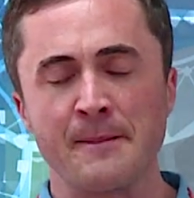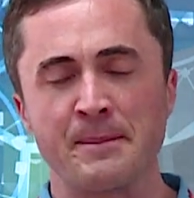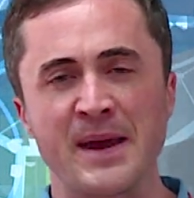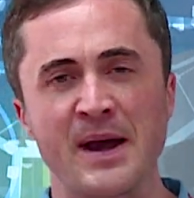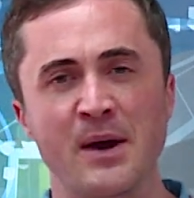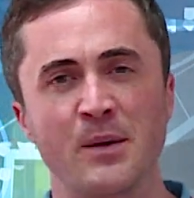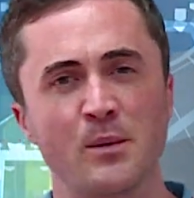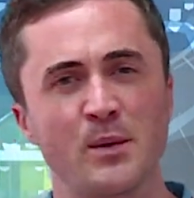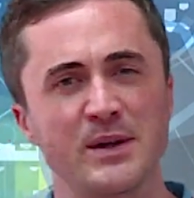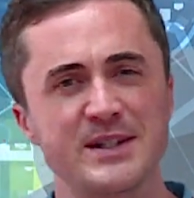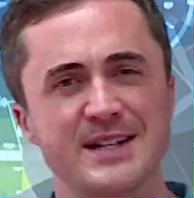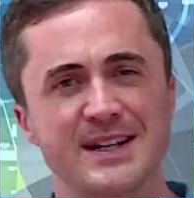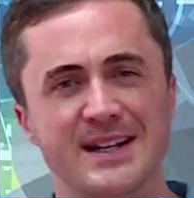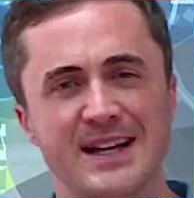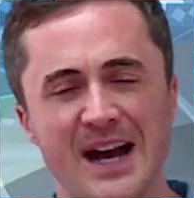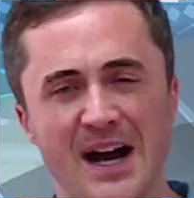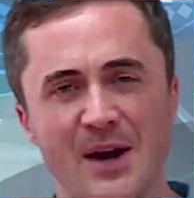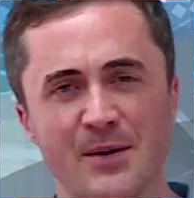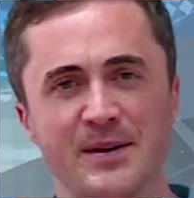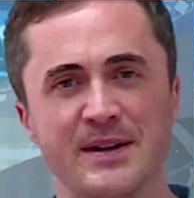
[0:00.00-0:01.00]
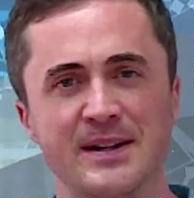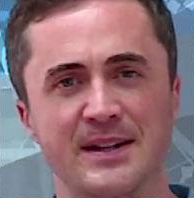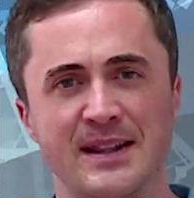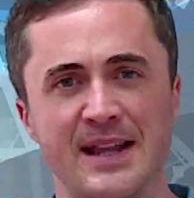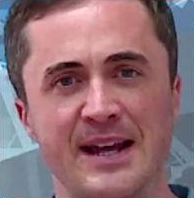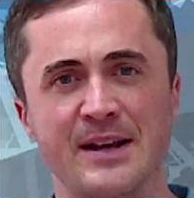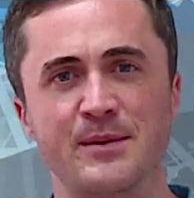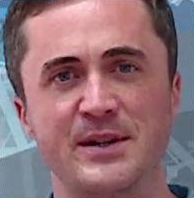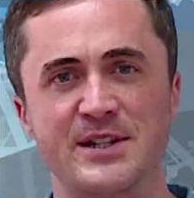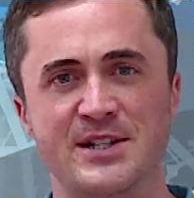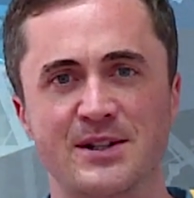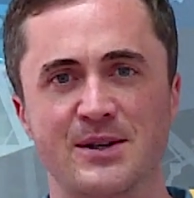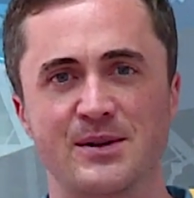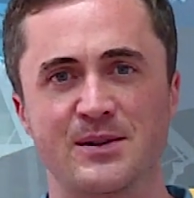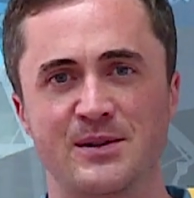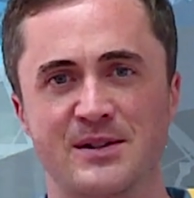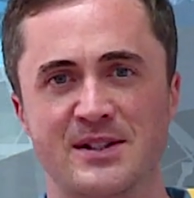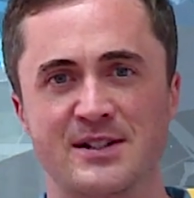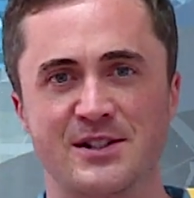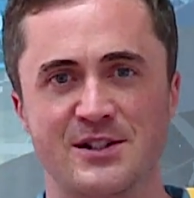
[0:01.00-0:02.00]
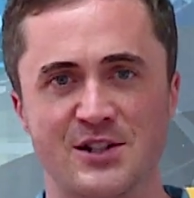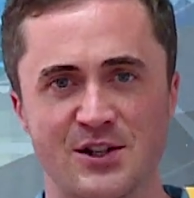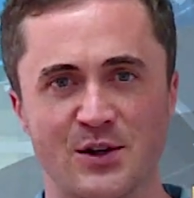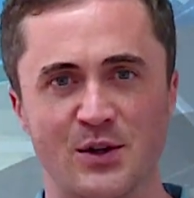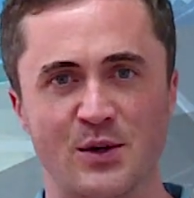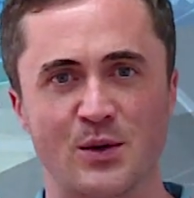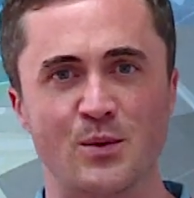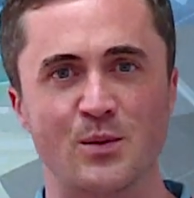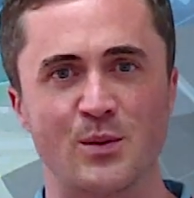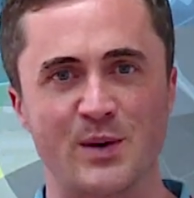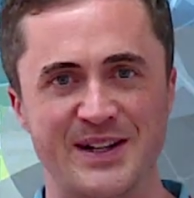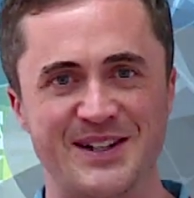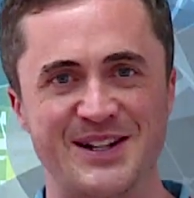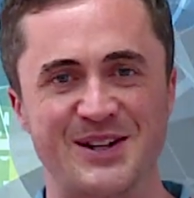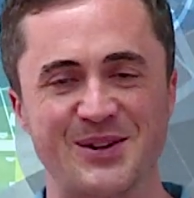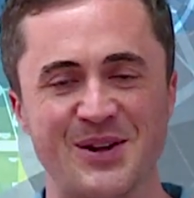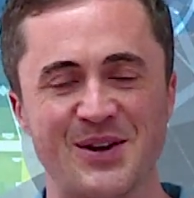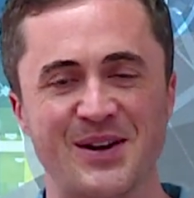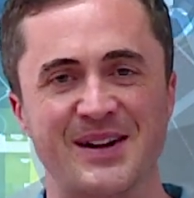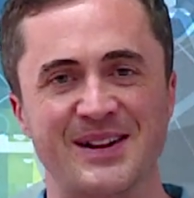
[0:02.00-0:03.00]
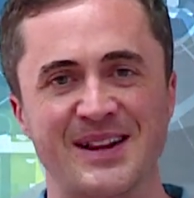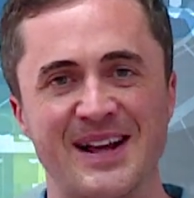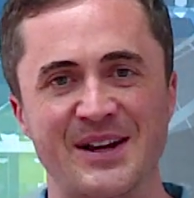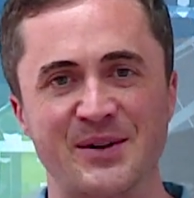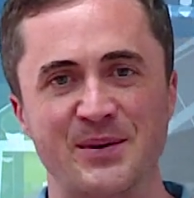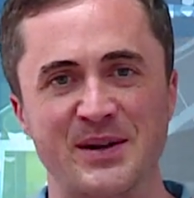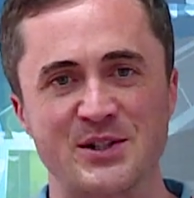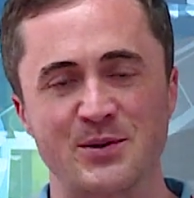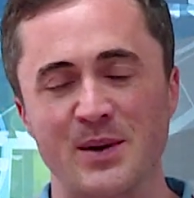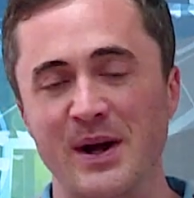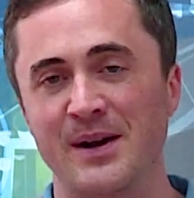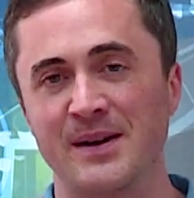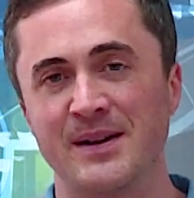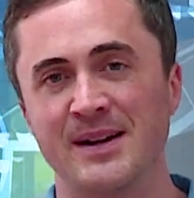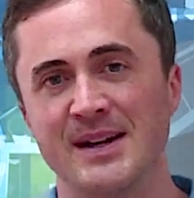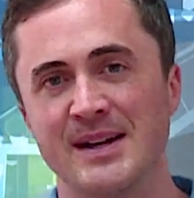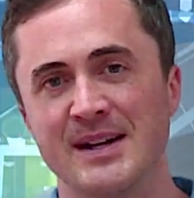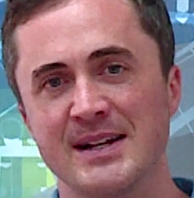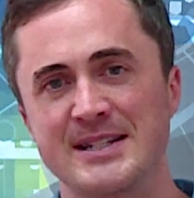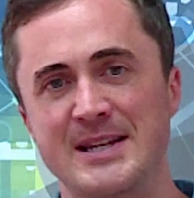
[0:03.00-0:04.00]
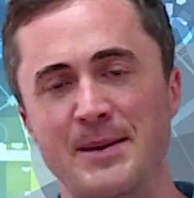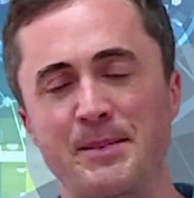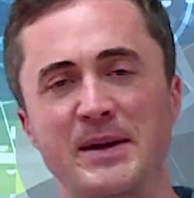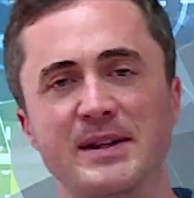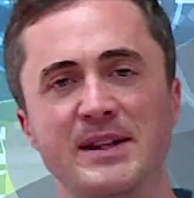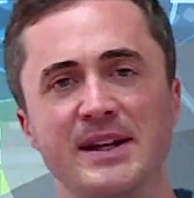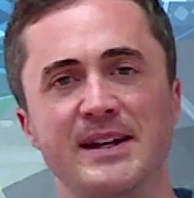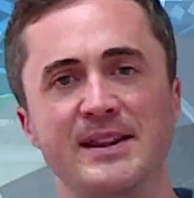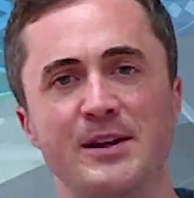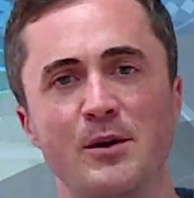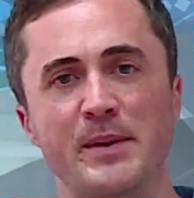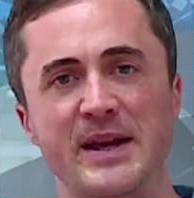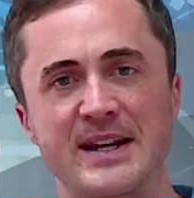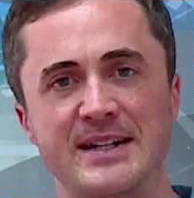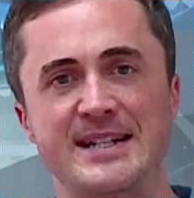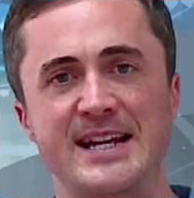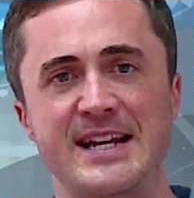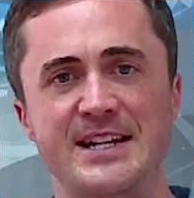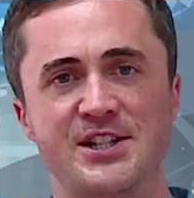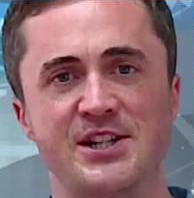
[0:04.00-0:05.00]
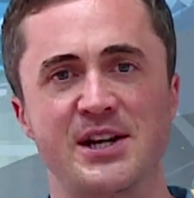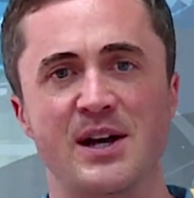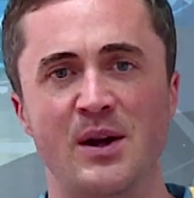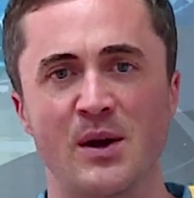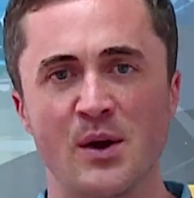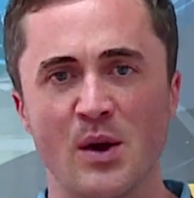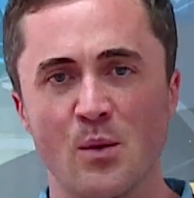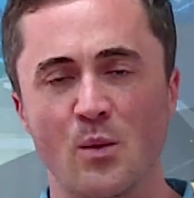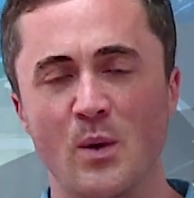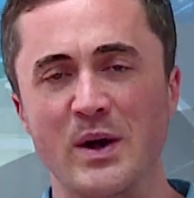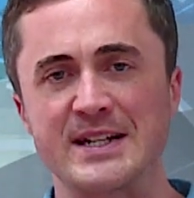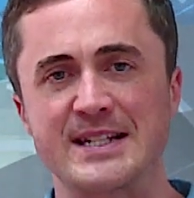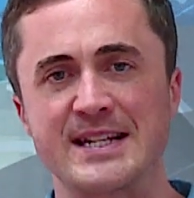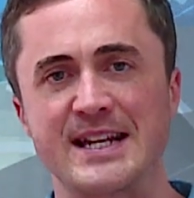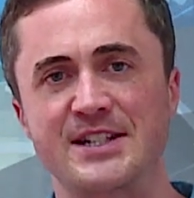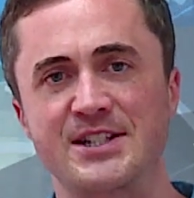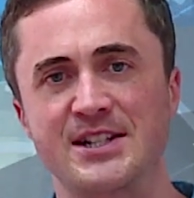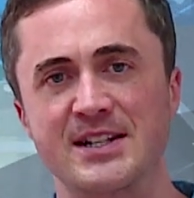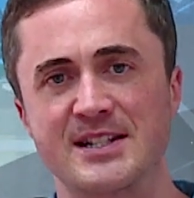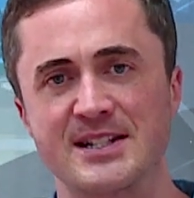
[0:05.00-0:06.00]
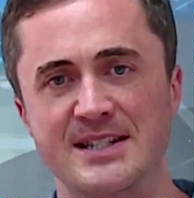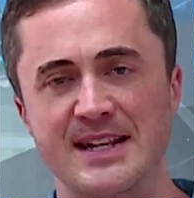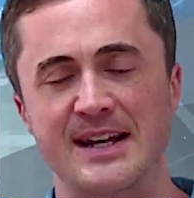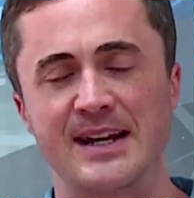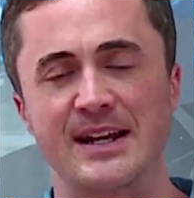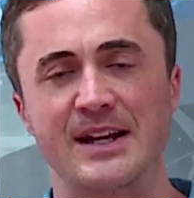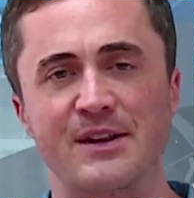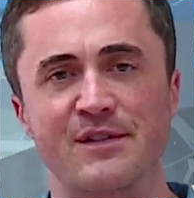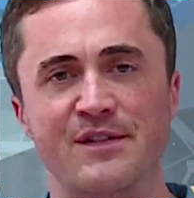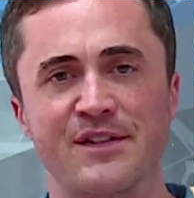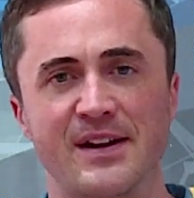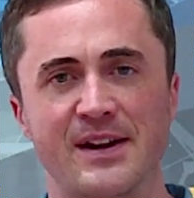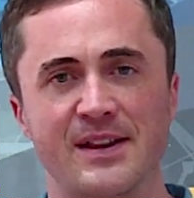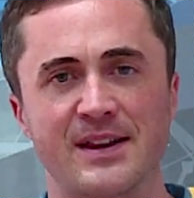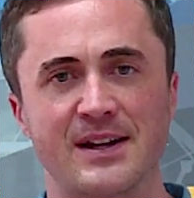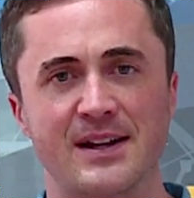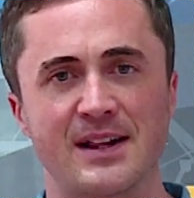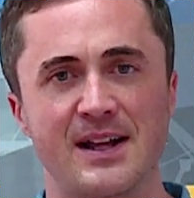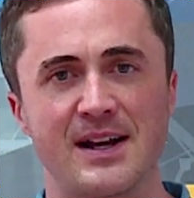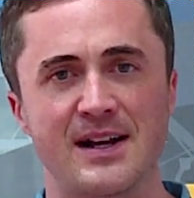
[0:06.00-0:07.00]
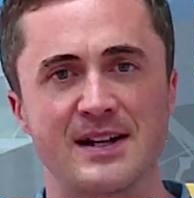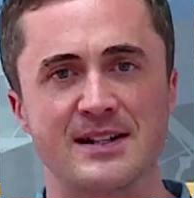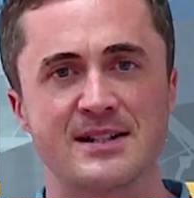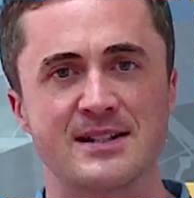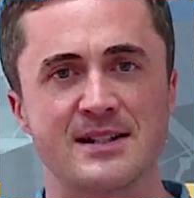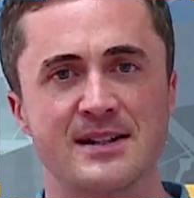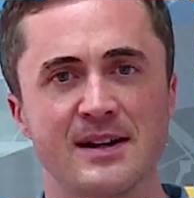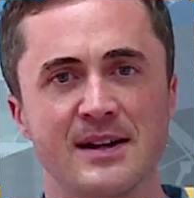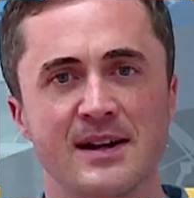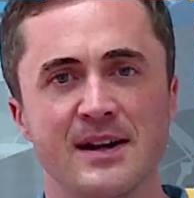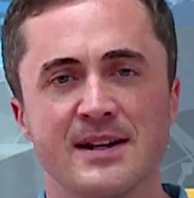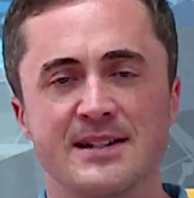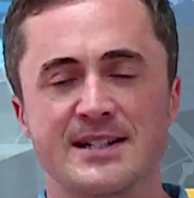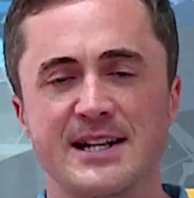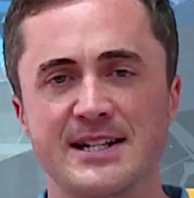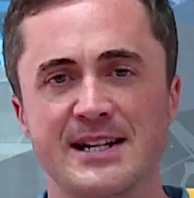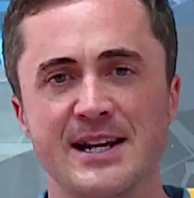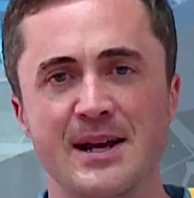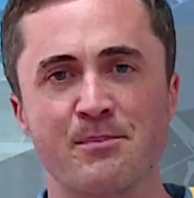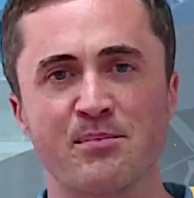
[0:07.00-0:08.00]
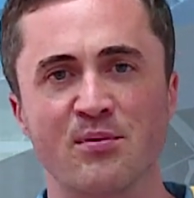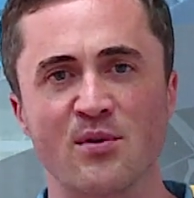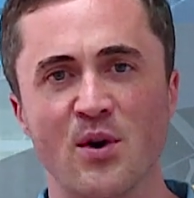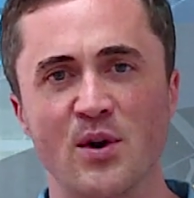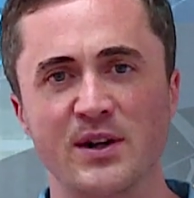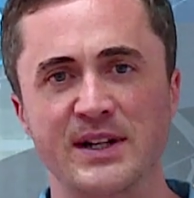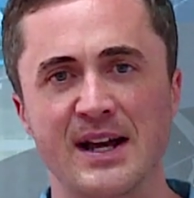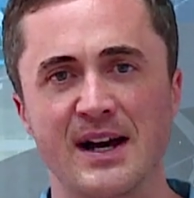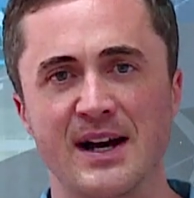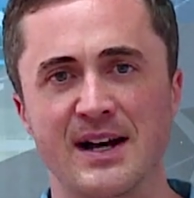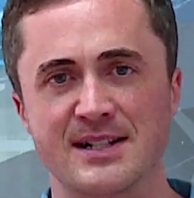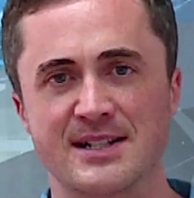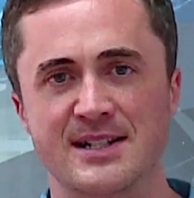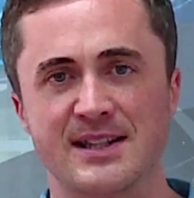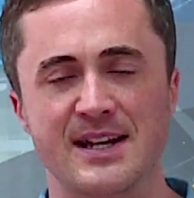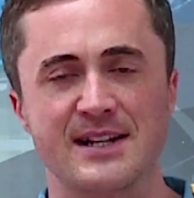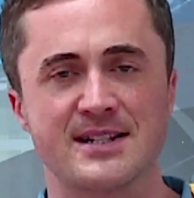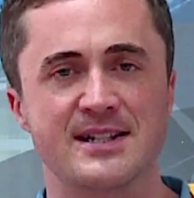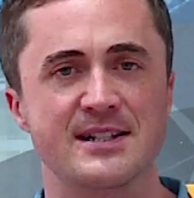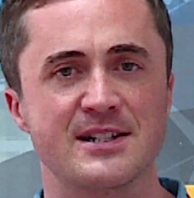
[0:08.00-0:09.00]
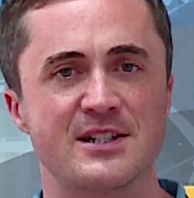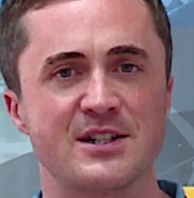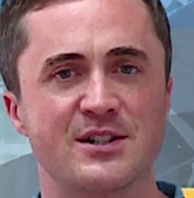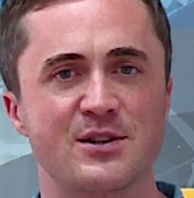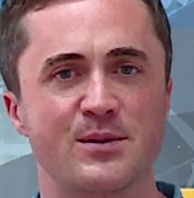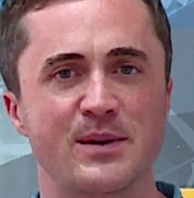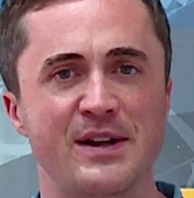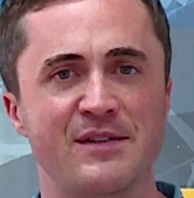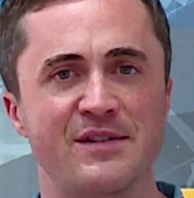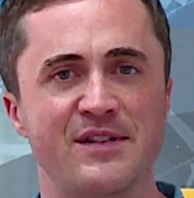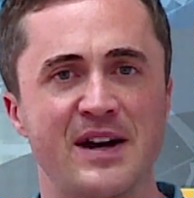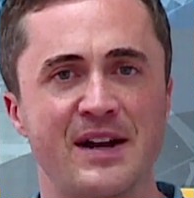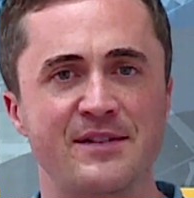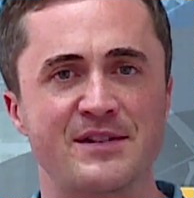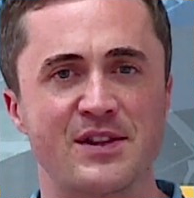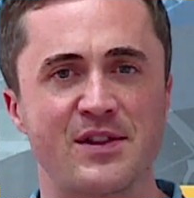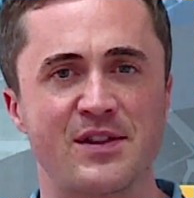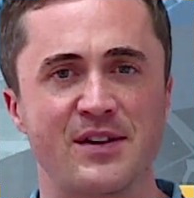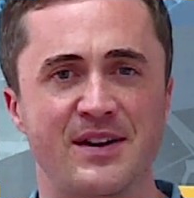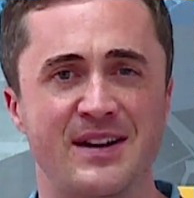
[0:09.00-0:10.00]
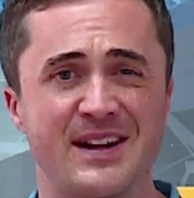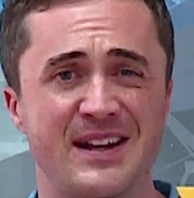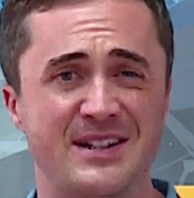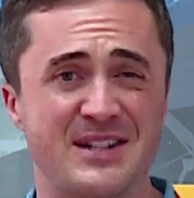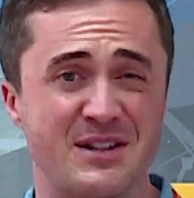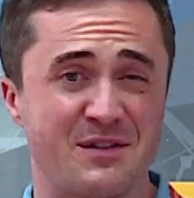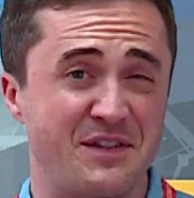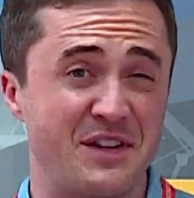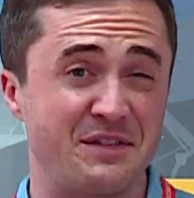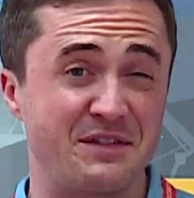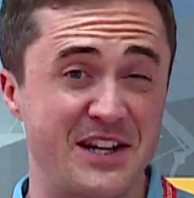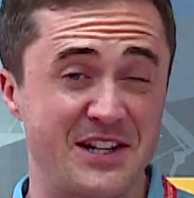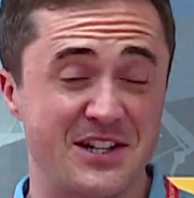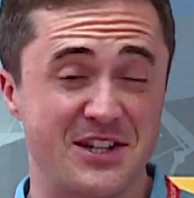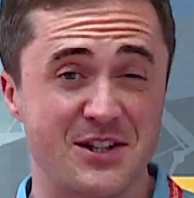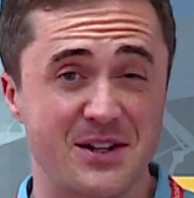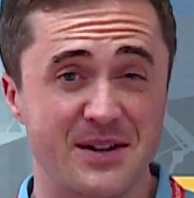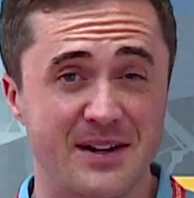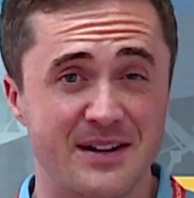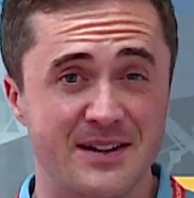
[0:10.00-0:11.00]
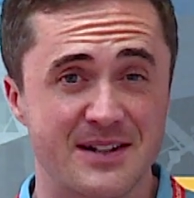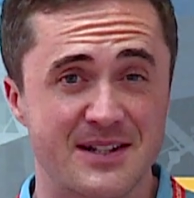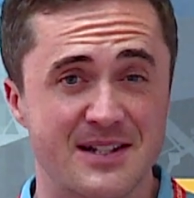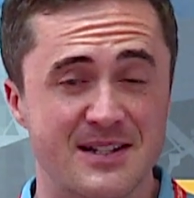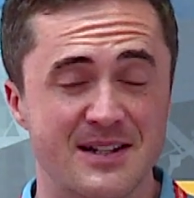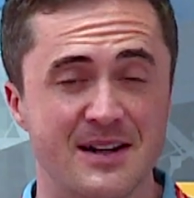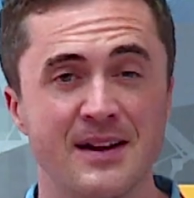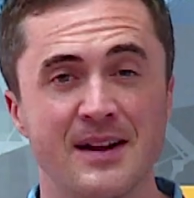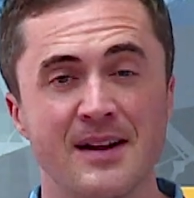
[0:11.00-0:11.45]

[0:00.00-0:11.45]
Now, what do current language schools do when you learn a language? Well, typically there'll be a teacher, one teacher standing at the front of the class, teaching a broadcast lesson to 25 to 30 to 50 students,